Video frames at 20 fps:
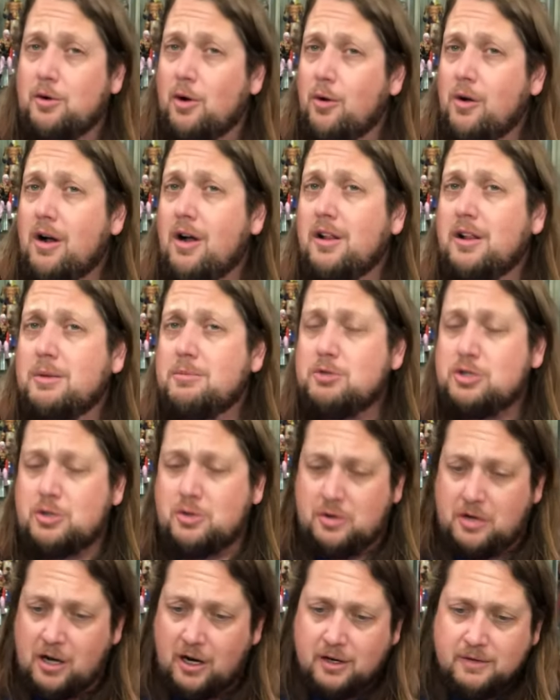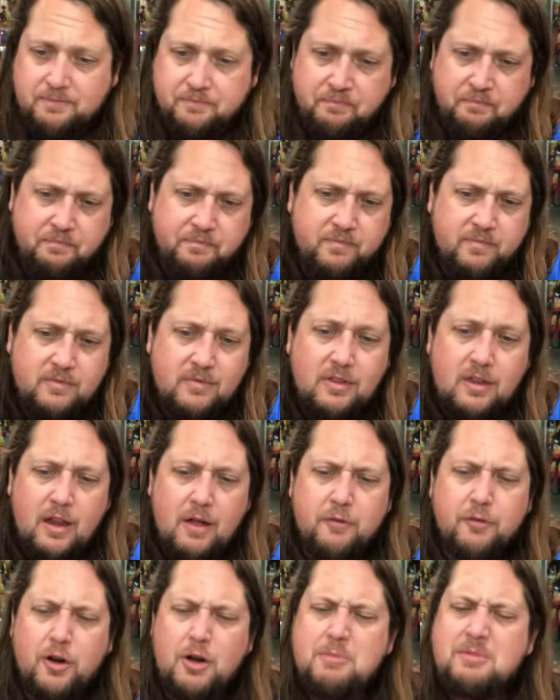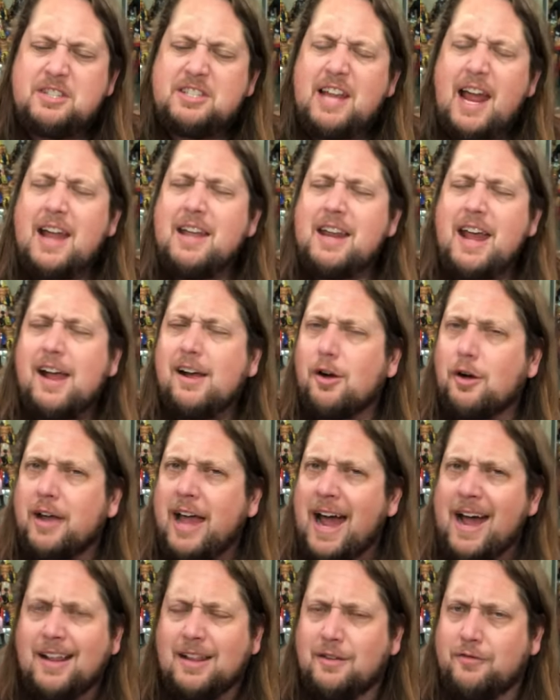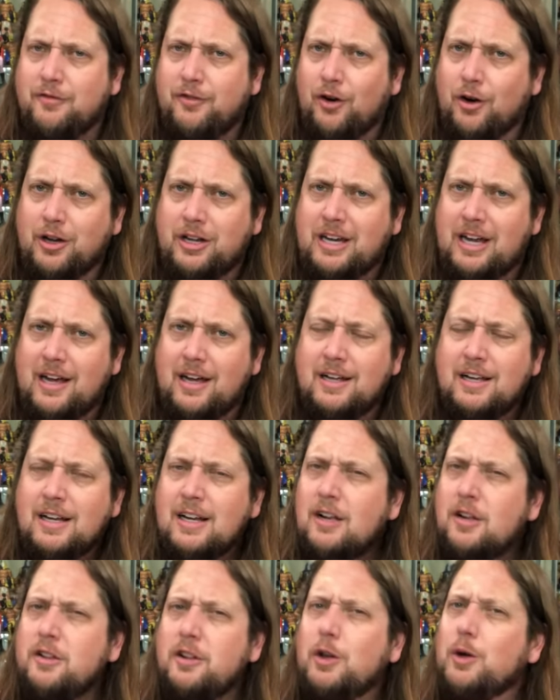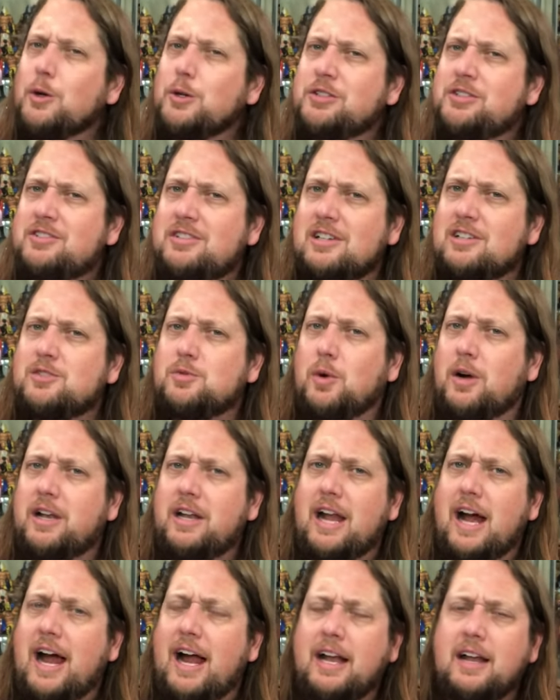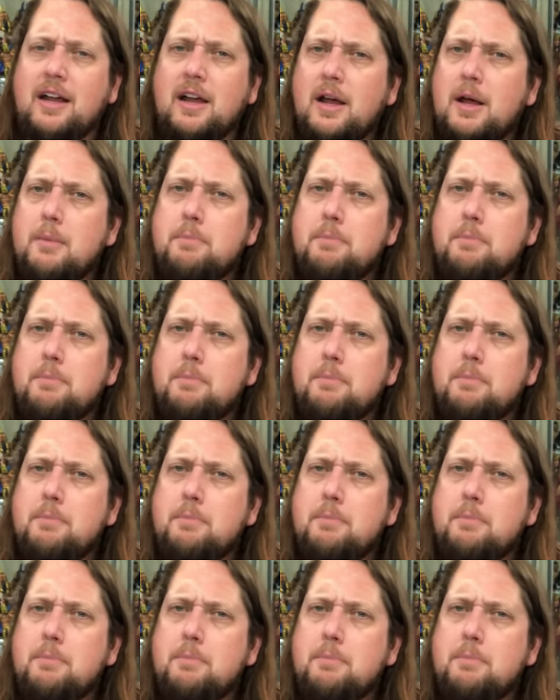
Don't call him Junior. From San Diego, California, the old 619.